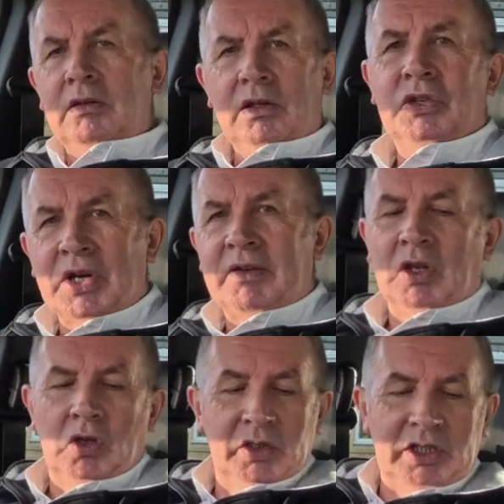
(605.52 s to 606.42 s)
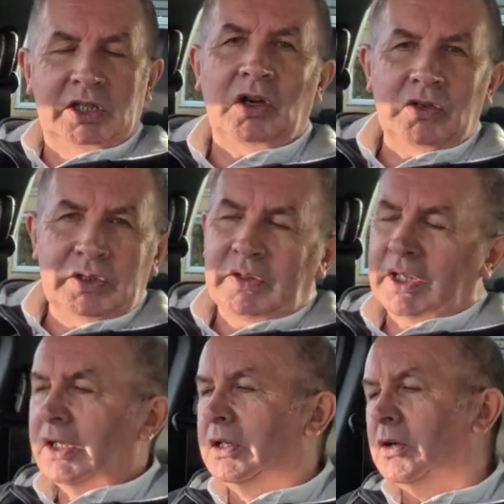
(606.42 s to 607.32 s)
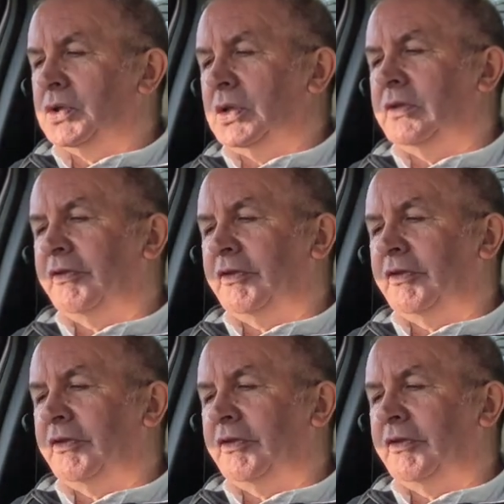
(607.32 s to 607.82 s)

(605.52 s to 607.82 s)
you're driving along, you can't do that, you can't touch the